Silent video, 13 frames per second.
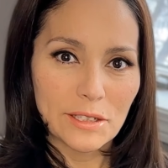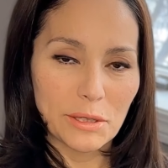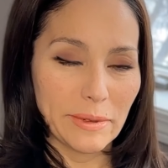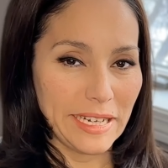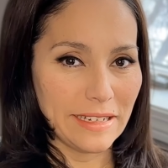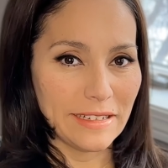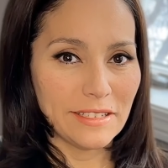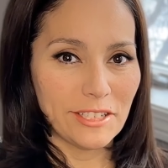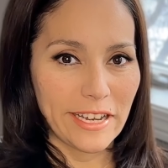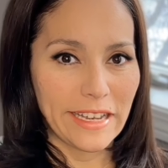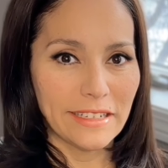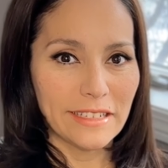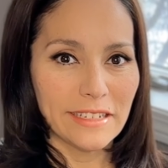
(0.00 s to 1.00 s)
to
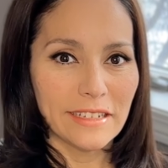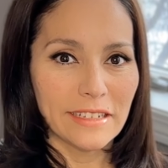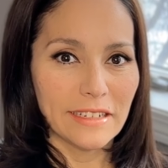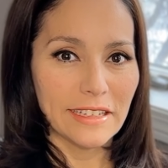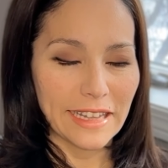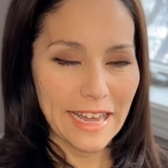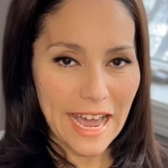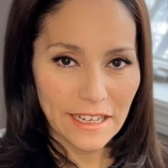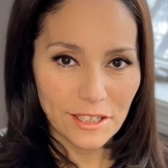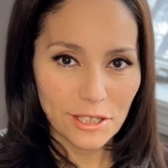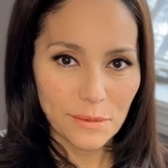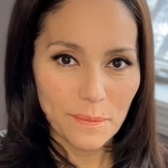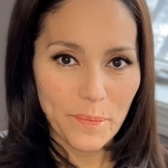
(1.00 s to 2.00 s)
initiate a latch.